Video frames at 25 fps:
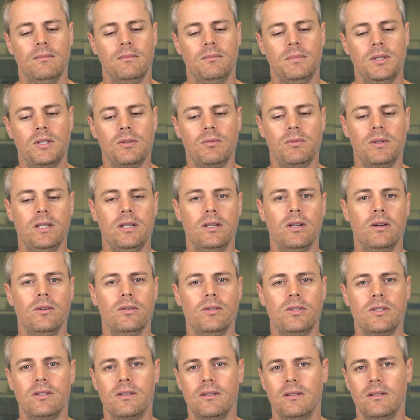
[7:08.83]
between
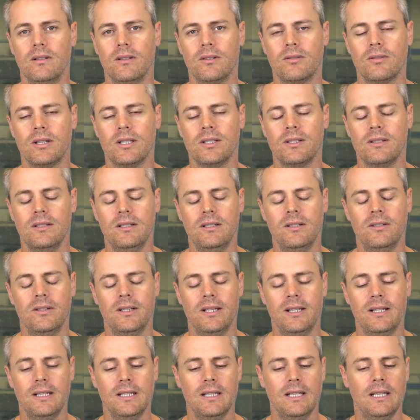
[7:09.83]
nodes across the
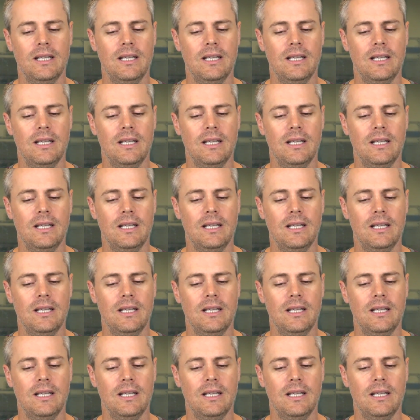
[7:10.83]
internet,